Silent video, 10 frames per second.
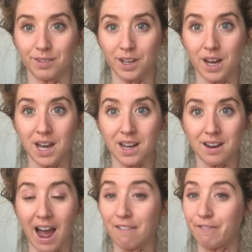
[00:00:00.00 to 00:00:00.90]
Good.
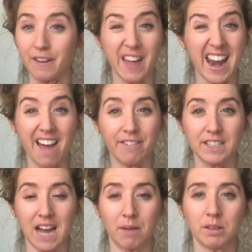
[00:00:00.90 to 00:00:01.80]
I feel that every
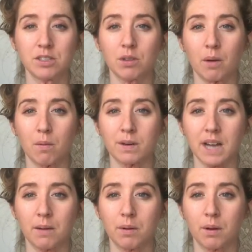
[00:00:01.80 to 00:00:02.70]
time. Let's do that one more
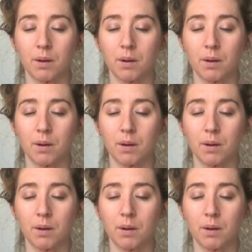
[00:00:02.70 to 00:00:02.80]
time.